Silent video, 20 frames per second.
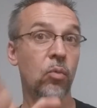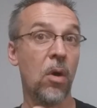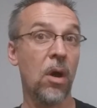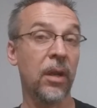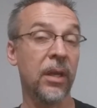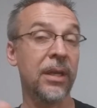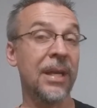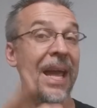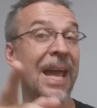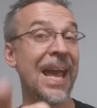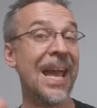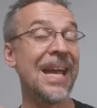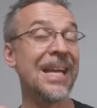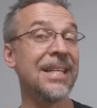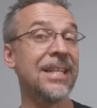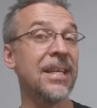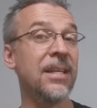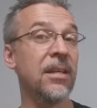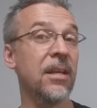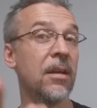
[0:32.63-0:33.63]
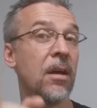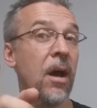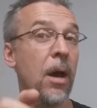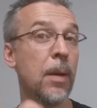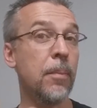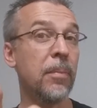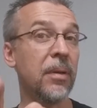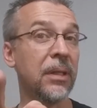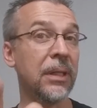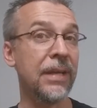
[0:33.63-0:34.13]
Wallet, and he did
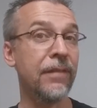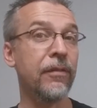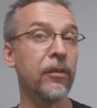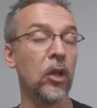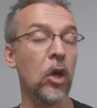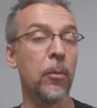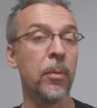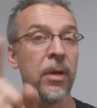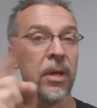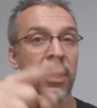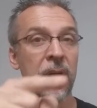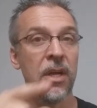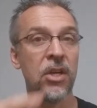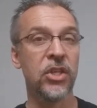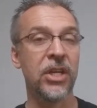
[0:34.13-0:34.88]
Unbelievable.